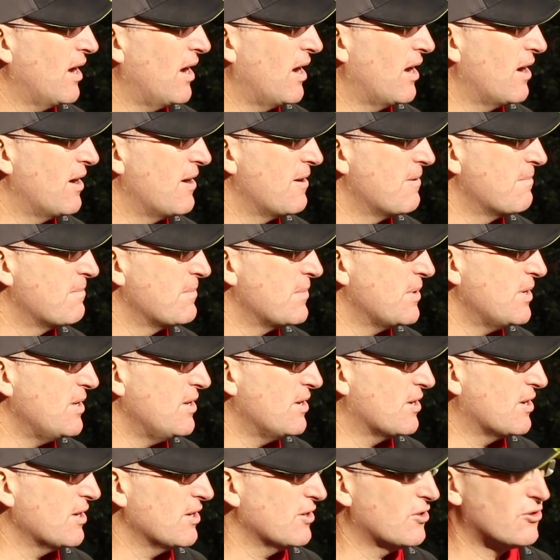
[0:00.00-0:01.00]

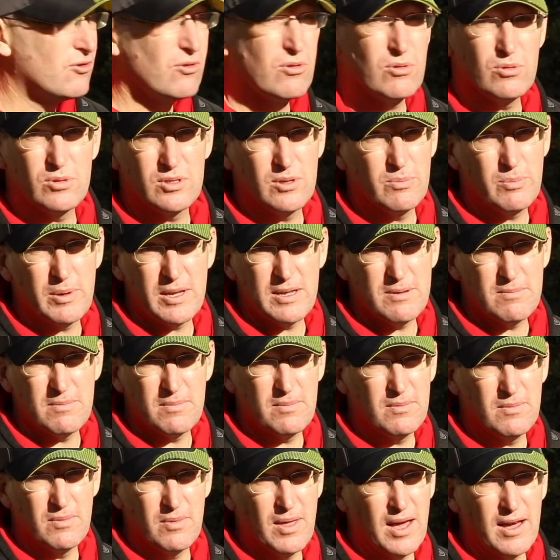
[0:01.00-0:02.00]
You're going to struggle to beat
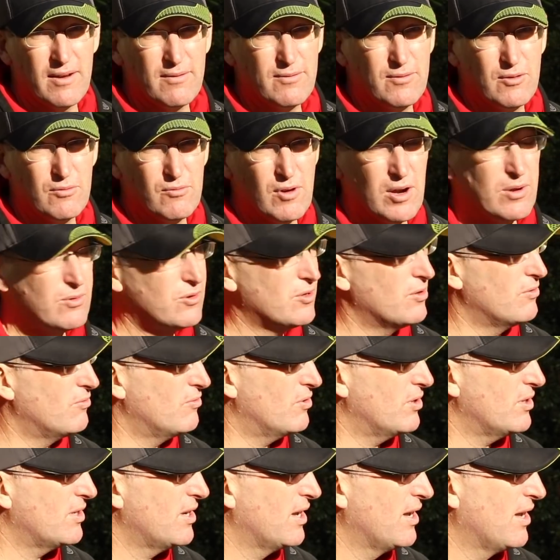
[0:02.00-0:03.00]
that for roach
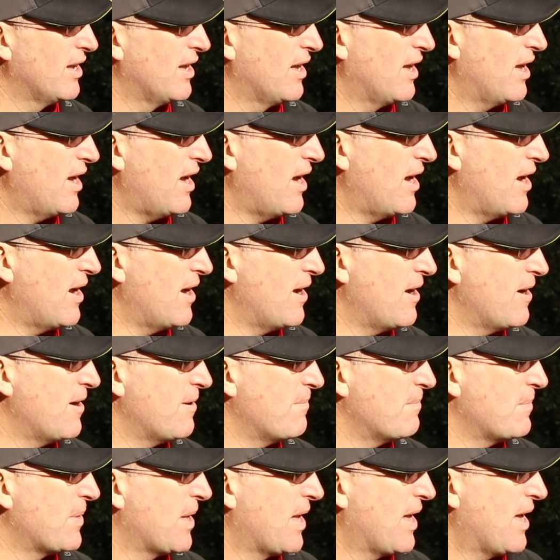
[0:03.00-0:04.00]
and rudd.
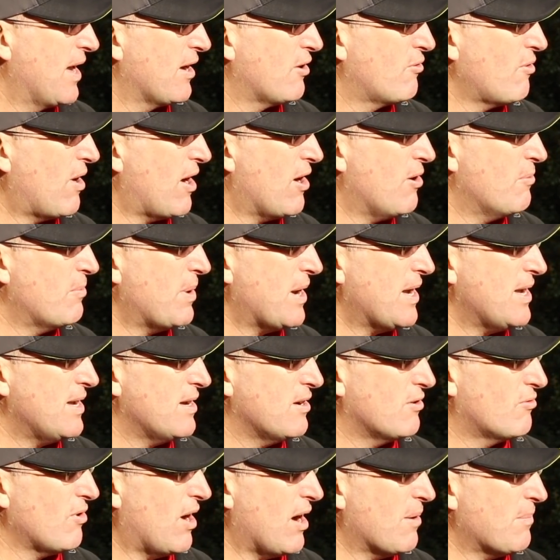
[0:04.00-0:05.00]
Ground
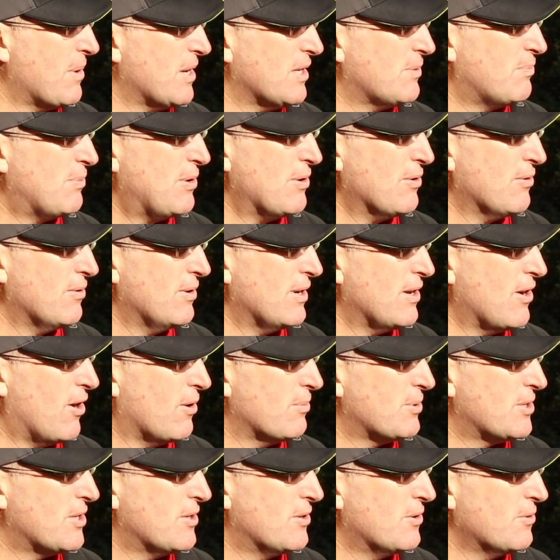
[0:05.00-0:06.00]
bait's purely
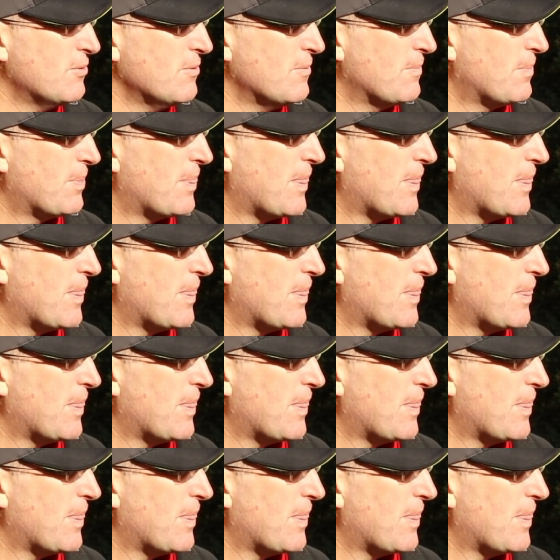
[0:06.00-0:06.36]
optional.